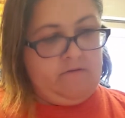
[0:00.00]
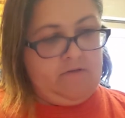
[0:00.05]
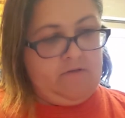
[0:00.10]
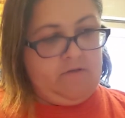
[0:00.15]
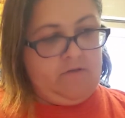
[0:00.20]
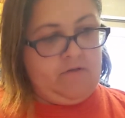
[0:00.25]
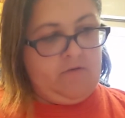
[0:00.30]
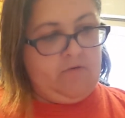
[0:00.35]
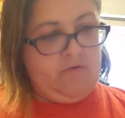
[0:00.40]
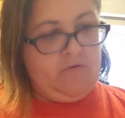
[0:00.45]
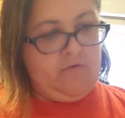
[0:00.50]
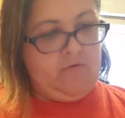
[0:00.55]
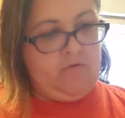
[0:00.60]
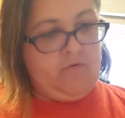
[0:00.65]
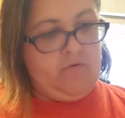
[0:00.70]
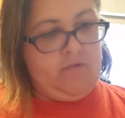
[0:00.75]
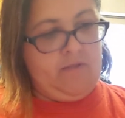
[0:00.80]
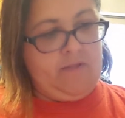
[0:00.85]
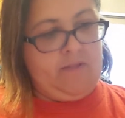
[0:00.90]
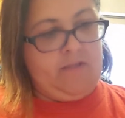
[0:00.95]

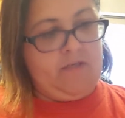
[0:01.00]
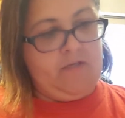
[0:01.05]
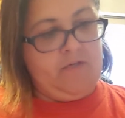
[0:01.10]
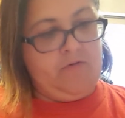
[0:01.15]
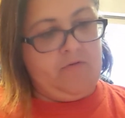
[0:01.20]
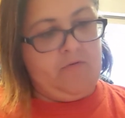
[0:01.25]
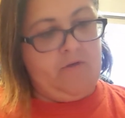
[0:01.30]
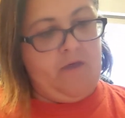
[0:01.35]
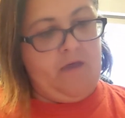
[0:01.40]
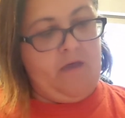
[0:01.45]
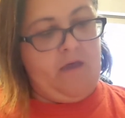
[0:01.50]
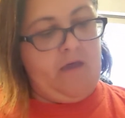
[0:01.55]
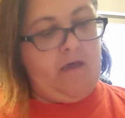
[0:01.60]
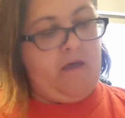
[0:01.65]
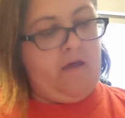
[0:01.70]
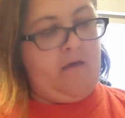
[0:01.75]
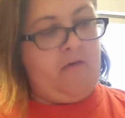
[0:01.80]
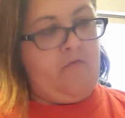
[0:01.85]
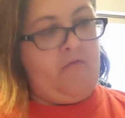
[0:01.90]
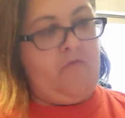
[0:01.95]
So they do
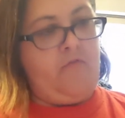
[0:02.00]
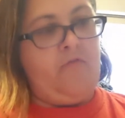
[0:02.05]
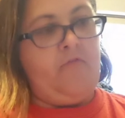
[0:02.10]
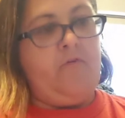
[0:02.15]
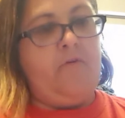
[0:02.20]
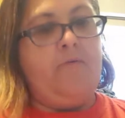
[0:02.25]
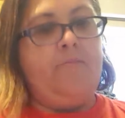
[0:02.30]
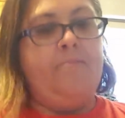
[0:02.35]
have